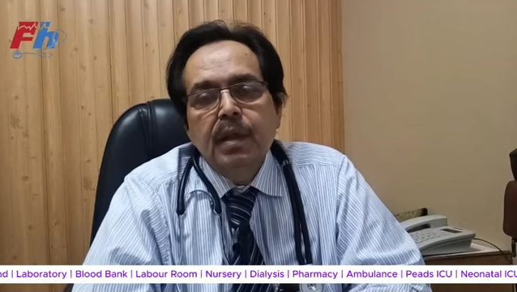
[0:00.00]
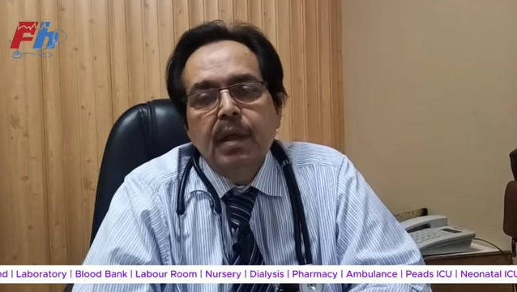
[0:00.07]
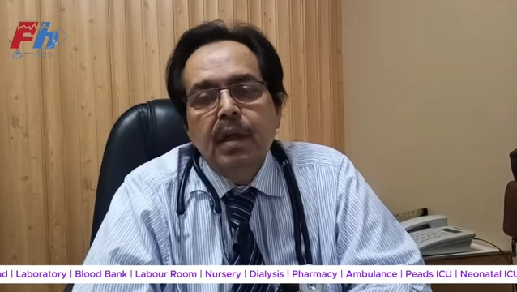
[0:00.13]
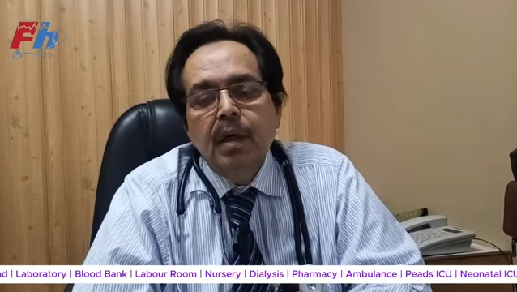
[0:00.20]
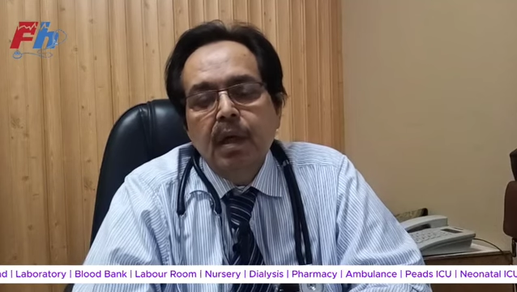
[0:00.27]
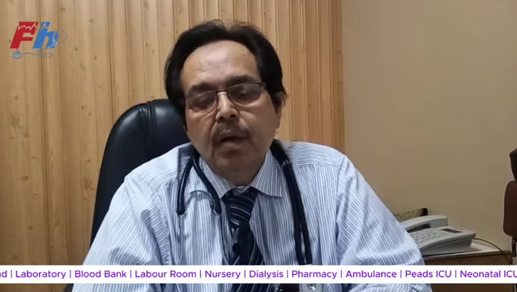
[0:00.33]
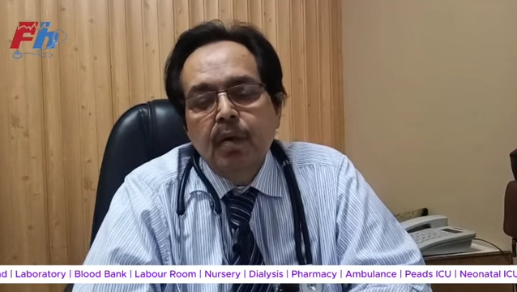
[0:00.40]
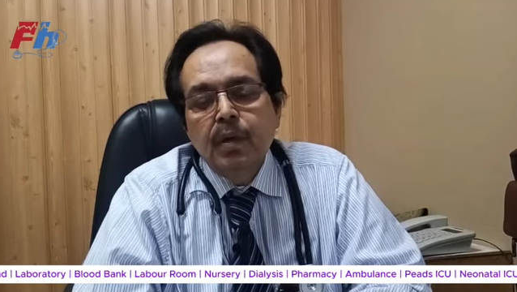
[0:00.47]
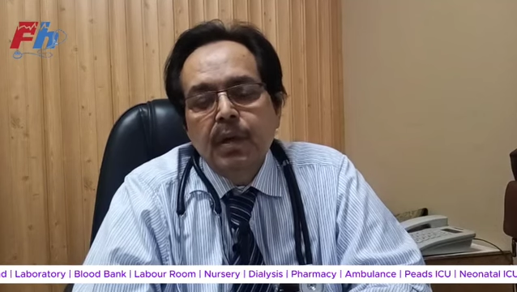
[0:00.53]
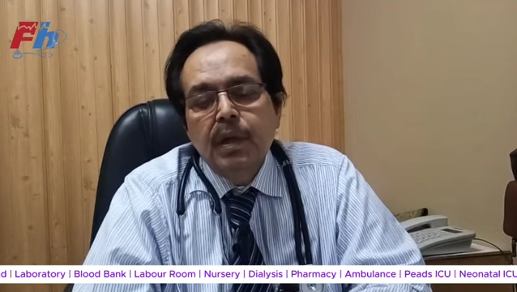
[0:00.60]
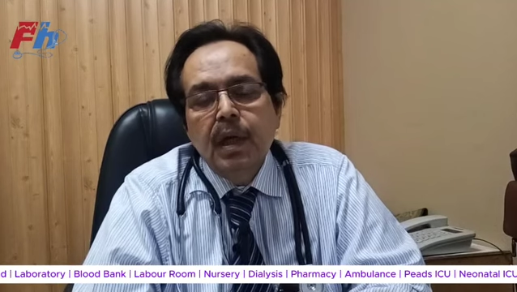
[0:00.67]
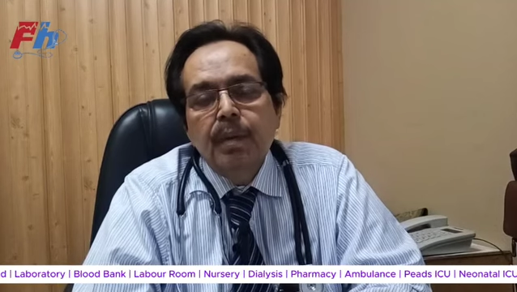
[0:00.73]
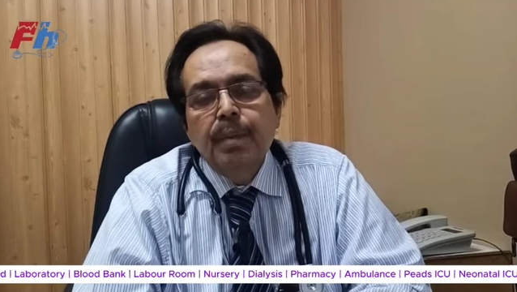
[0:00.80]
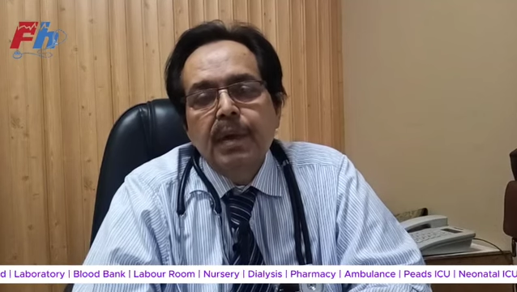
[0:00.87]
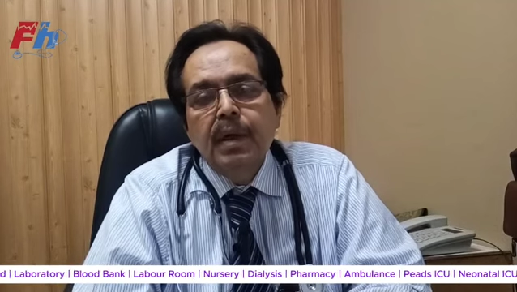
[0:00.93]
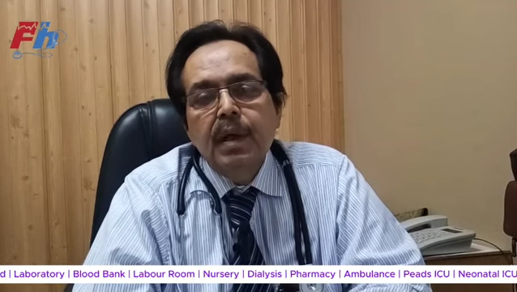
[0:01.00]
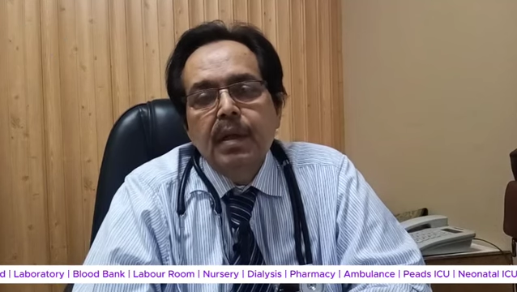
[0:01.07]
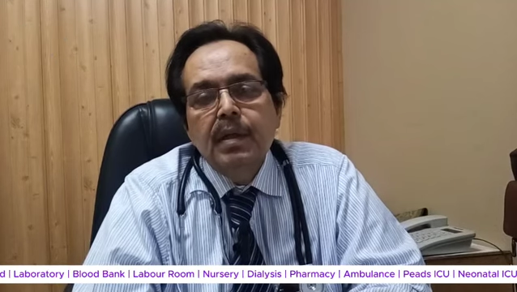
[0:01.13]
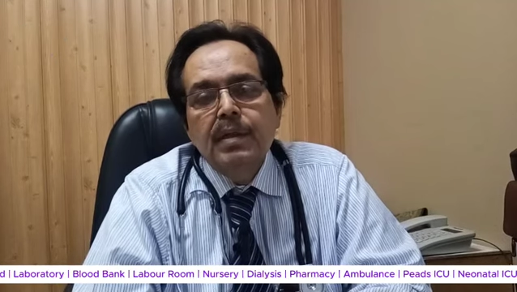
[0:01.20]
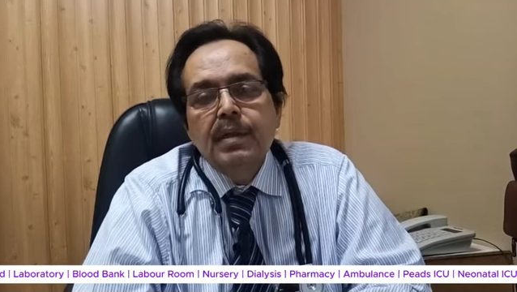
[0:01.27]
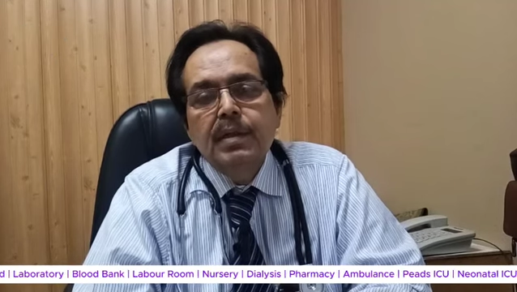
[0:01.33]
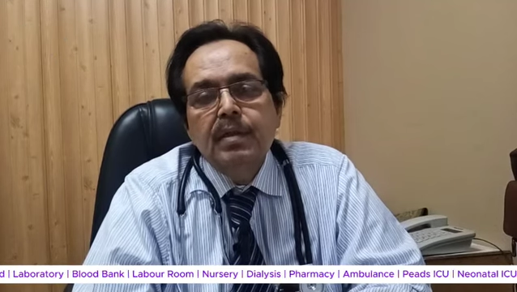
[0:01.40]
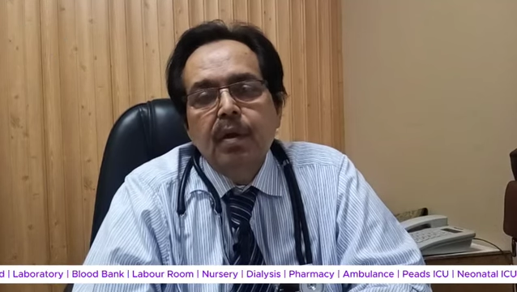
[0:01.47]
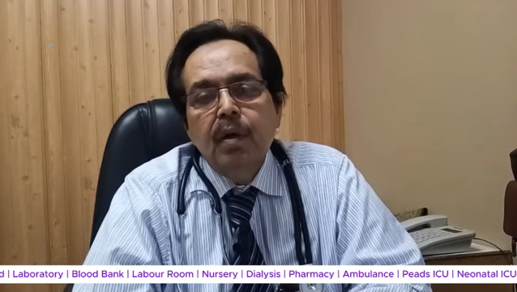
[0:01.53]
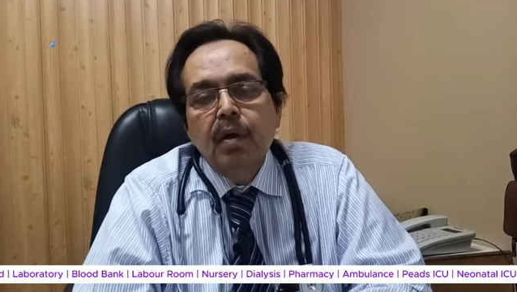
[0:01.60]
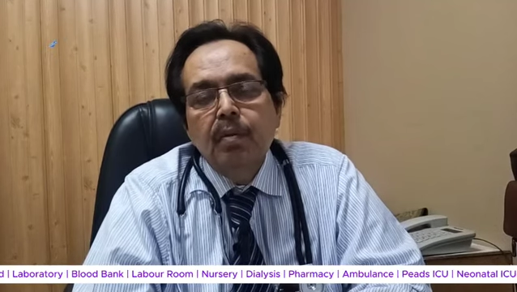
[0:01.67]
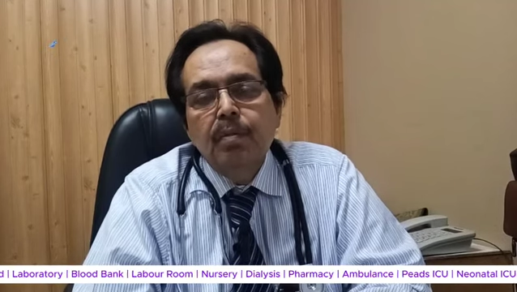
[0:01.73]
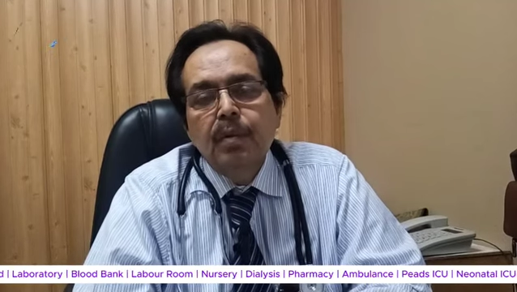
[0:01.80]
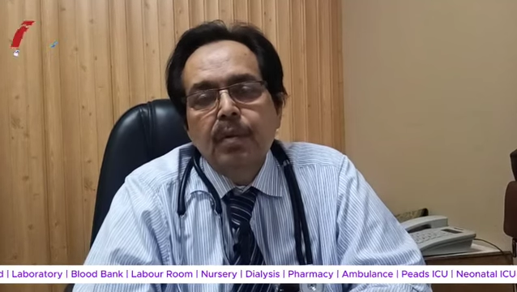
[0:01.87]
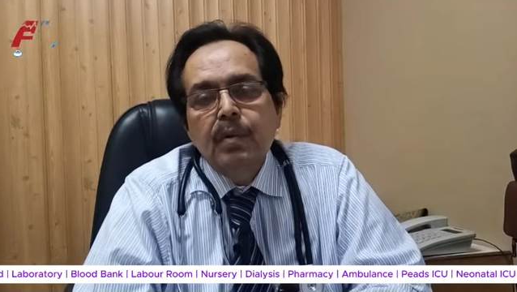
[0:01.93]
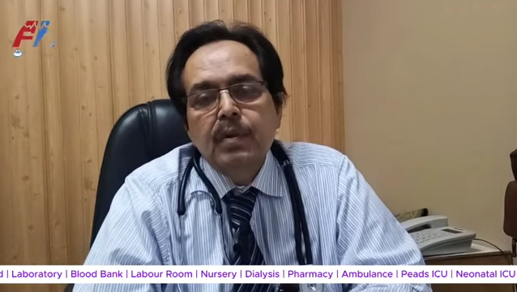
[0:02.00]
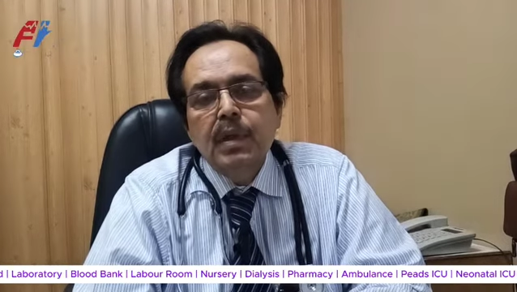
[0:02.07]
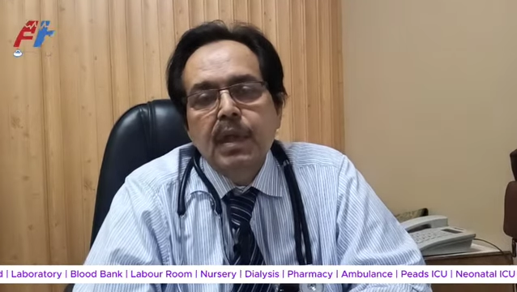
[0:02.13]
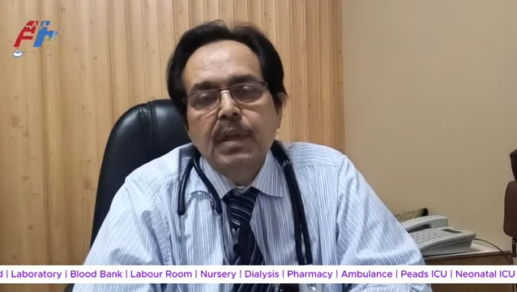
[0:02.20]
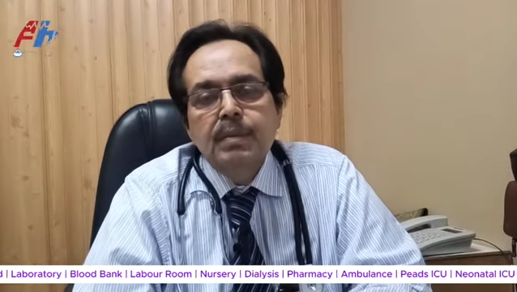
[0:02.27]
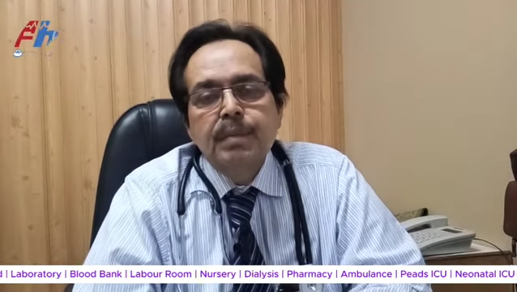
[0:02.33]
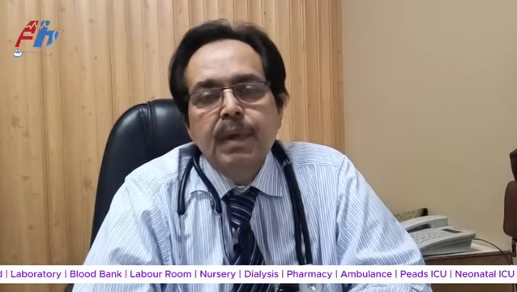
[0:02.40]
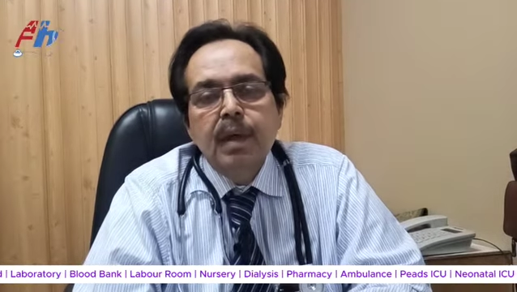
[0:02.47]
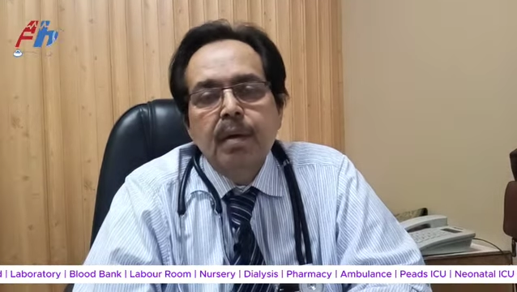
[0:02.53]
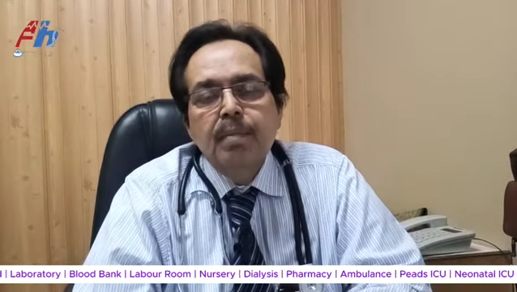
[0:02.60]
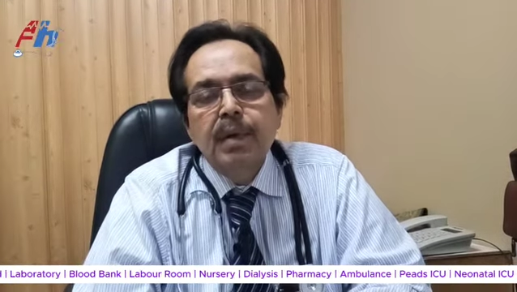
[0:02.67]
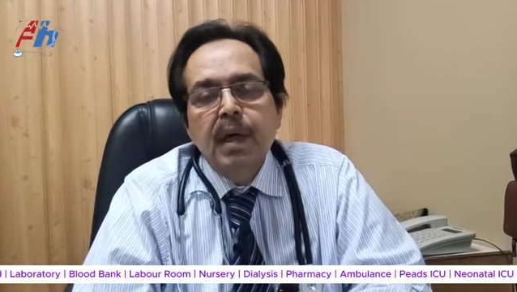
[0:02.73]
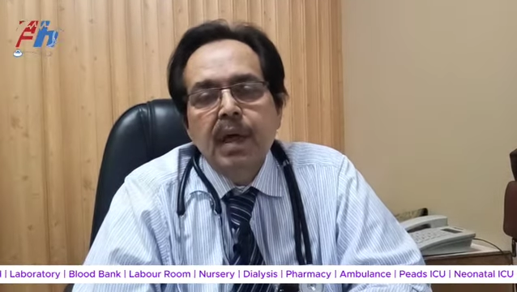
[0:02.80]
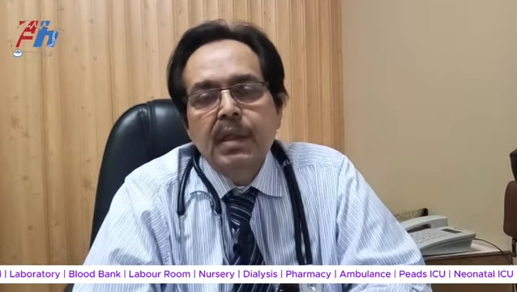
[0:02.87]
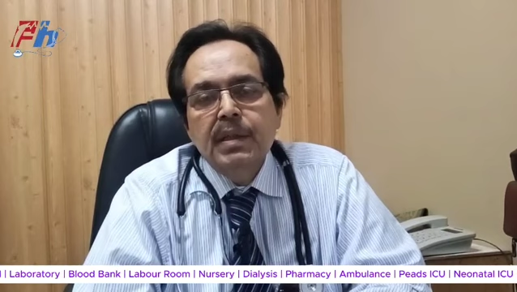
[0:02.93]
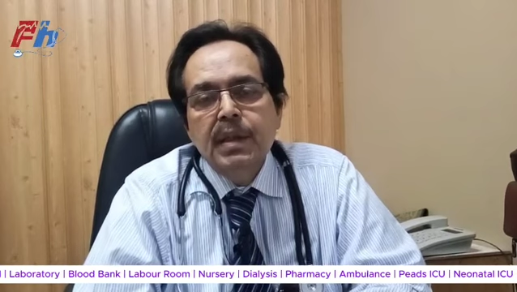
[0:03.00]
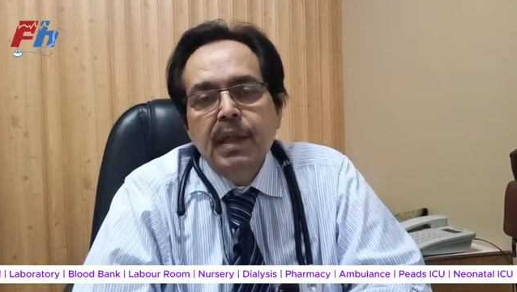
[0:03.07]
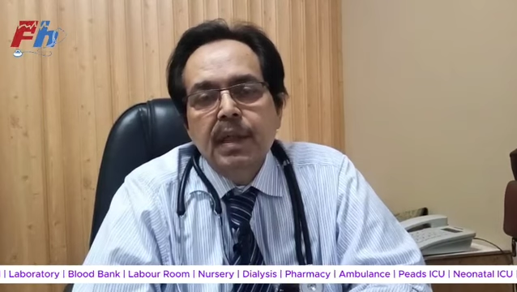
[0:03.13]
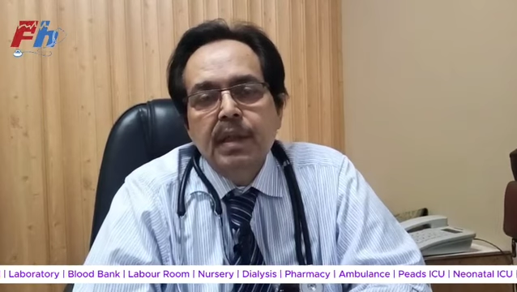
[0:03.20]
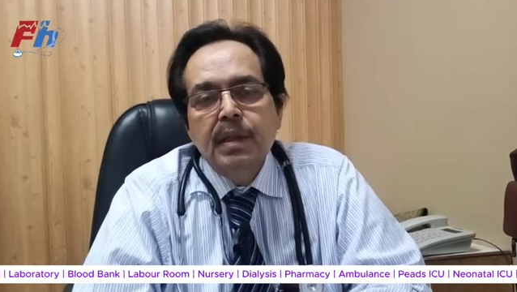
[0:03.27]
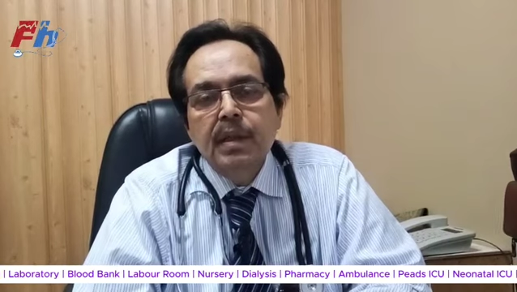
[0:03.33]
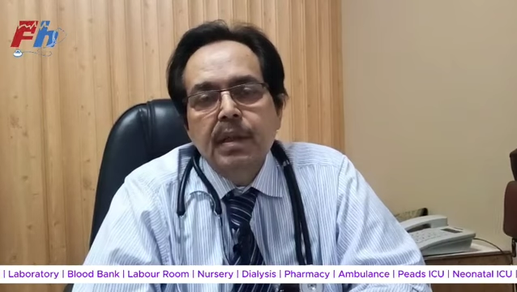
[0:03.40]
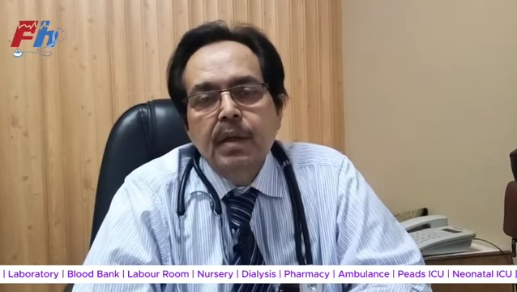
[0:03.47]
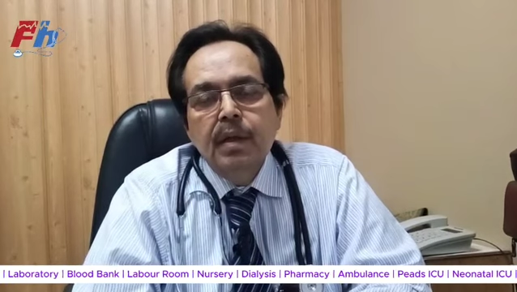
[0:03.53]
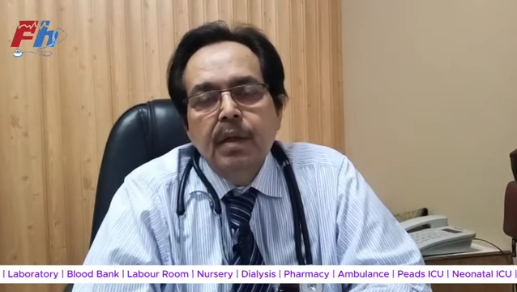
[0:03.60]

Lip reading: and now the hepatitis is almost has become extinct